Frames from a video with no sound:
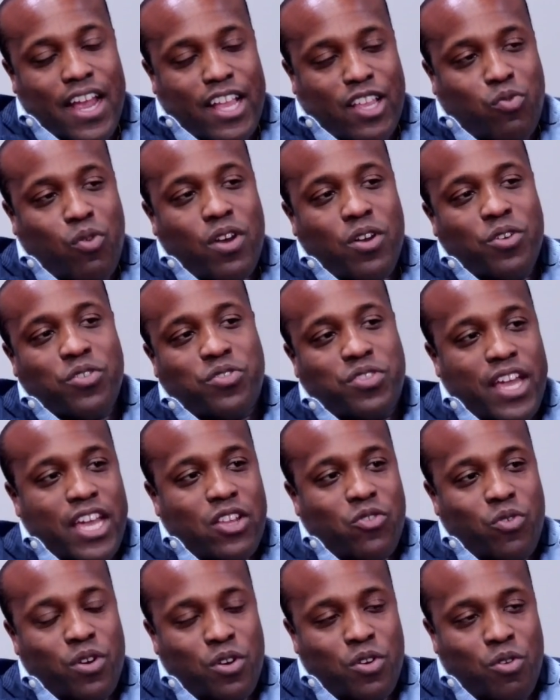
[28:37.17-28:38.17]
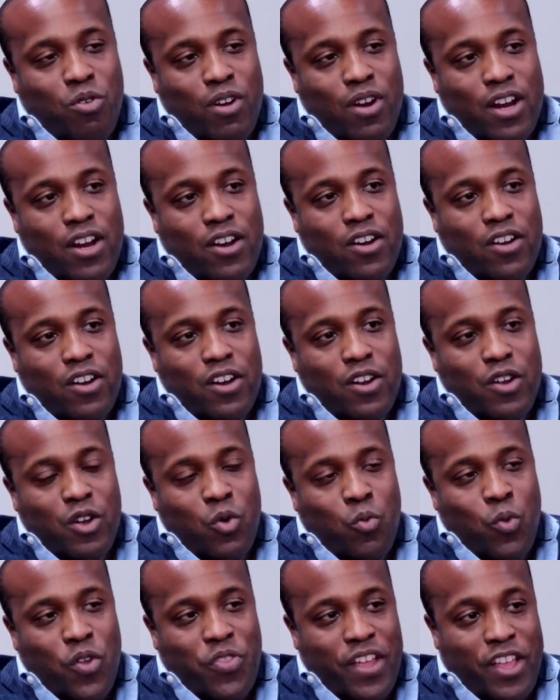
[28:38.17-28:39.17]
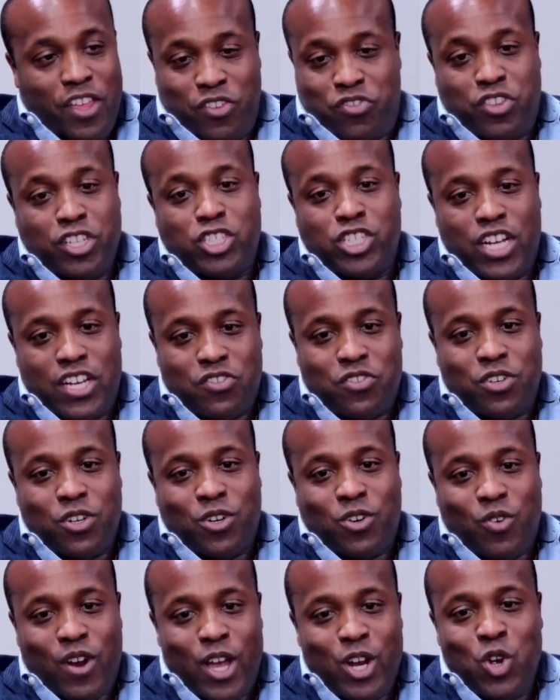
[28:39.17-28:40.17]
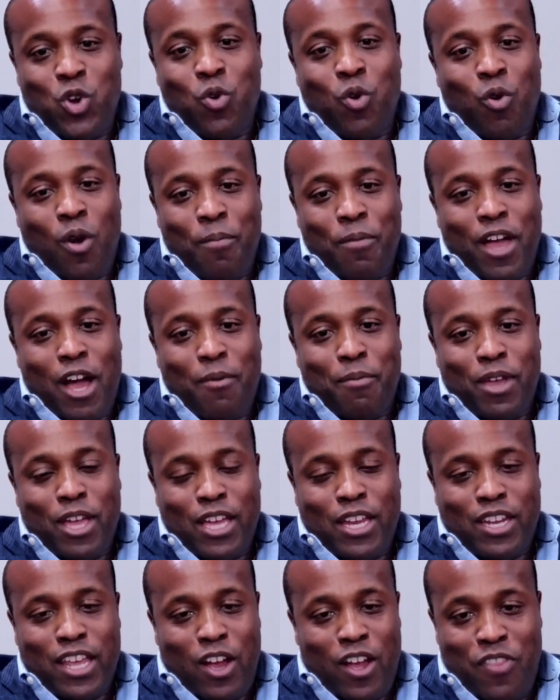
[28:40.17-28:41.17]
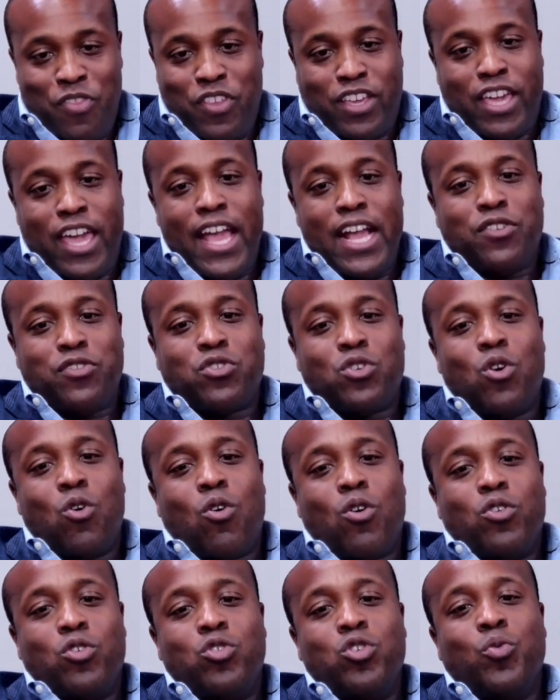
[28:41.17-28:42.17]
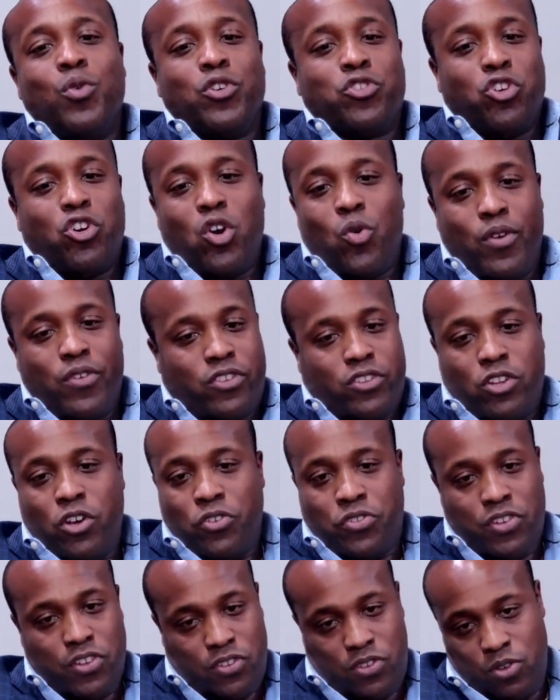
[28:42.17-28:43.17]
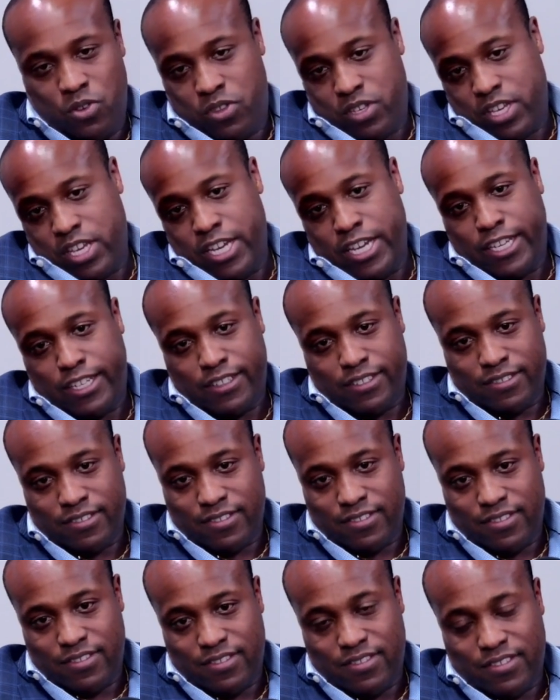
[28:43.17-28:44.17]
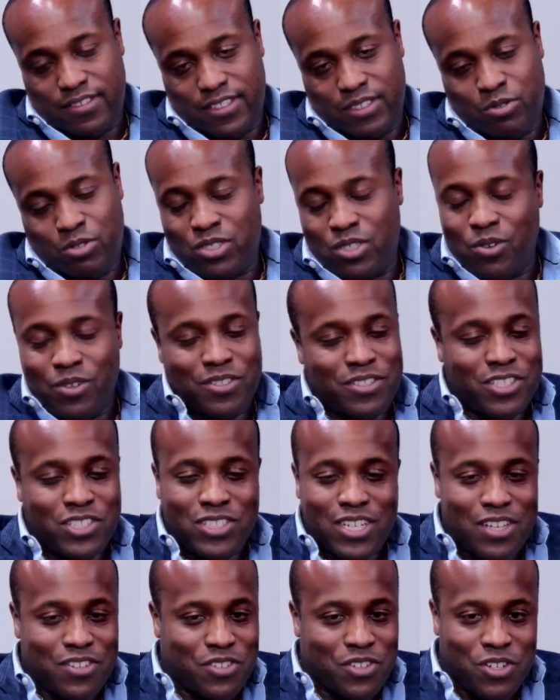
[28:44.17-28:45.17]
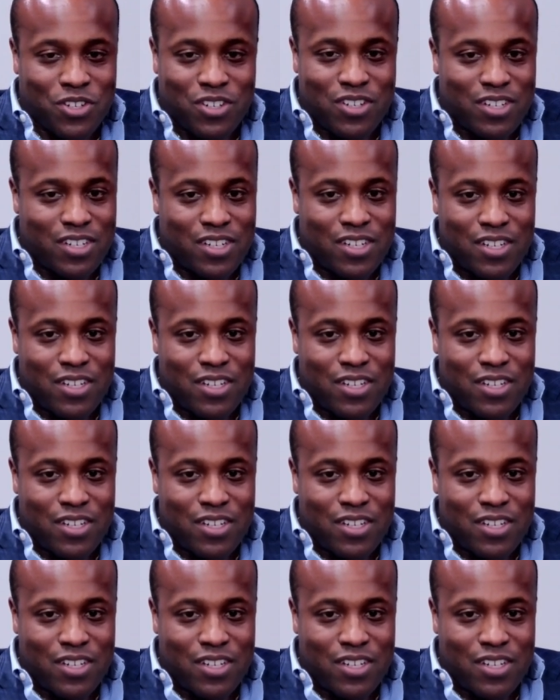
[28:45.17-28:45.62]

it's one of those things, Brandon, where what the, it's the jester, right? Who I mean I mean in the king's court, who was always closest to the king? Mm-hmm. It was always the jester.